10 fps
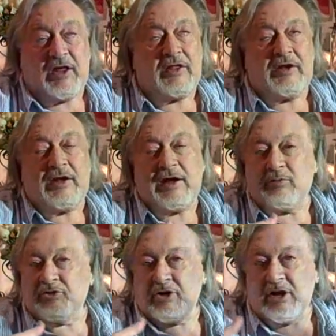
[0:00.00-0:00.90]
And that
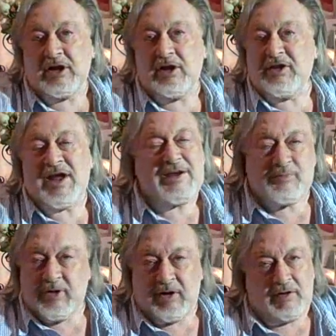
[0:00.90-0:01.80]
night was a
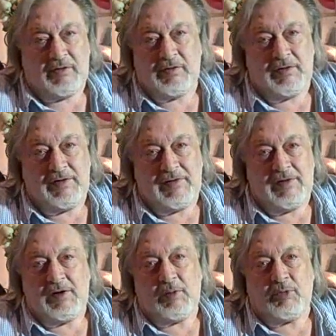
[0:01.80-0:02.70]
nightmare
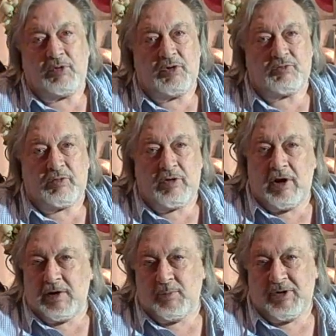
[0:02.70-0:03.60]
because we were
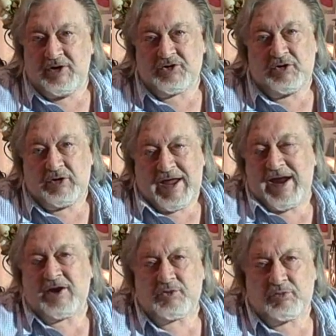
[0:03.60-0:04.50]
on a beach
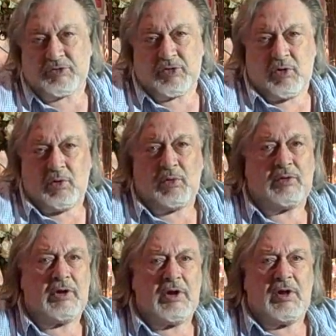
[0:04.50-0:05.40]
and anchors wouldn't
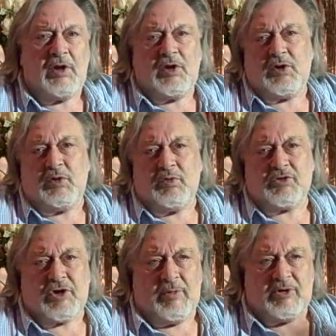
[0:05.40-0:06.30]
hold.
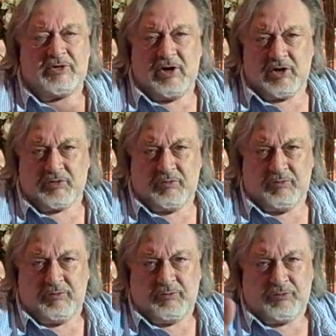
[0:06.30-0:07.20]
Huge Army tugs would
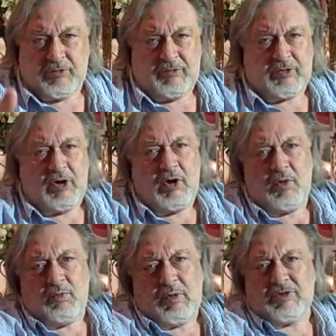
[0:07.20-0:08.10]
drift.
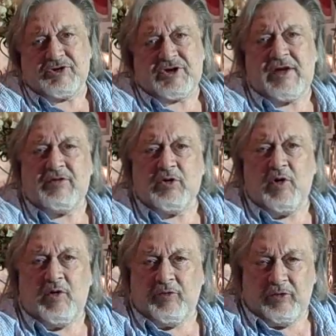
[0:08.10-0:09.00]
We were staving
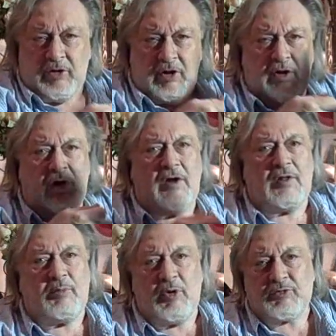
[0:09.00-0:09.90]
off
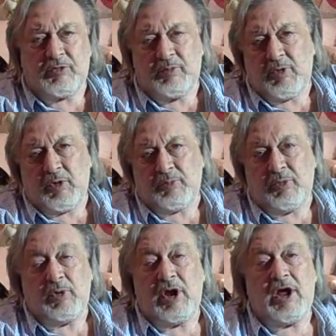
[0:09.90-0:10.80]
other boats with a boat
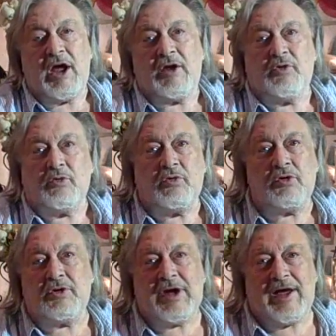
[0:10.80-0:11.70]
pool, and you
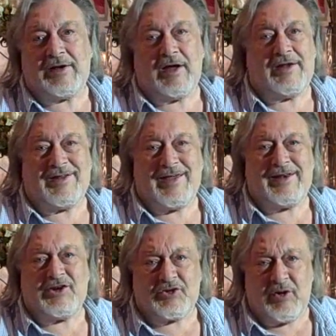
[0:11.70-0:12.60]
could not, under
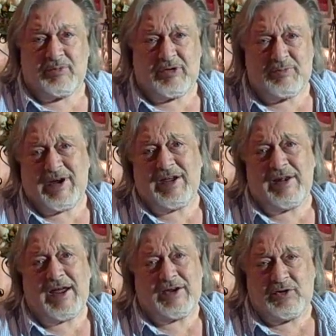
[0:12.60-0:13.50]
any circumstances, make a
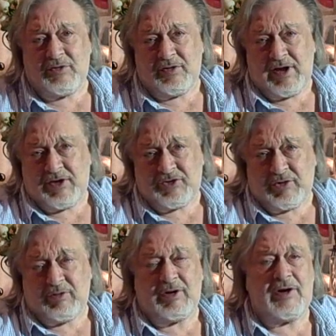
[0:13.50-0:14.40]
light. You couldn't light a
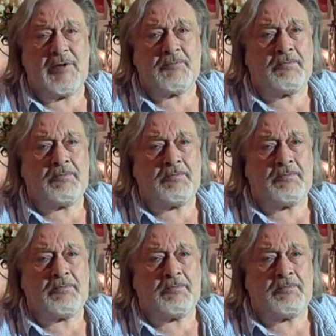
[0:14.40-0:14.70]
cigarette.